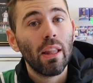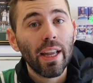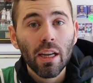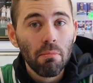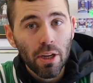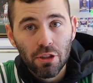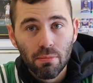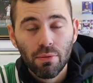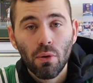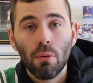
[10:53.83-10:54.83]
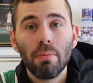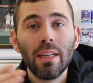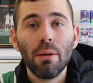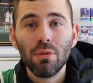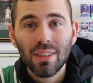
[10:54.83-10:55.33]
Like I mentioned before,
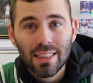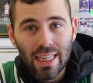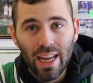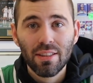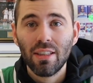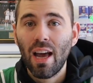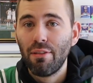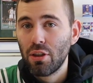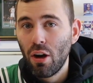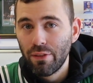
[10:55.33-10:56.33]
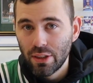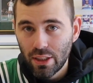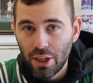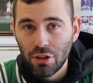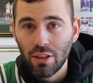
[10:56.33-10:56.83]
being able to dance and have a
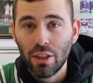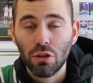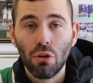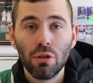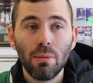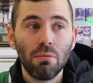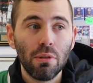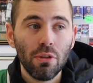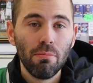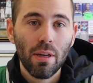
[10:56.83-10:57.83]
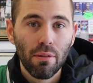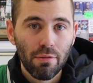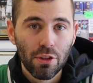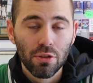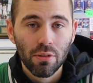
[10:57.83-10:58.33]
conversation is going to be really
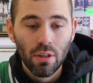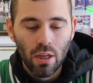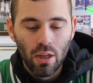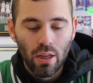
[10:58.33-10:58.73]
beneficial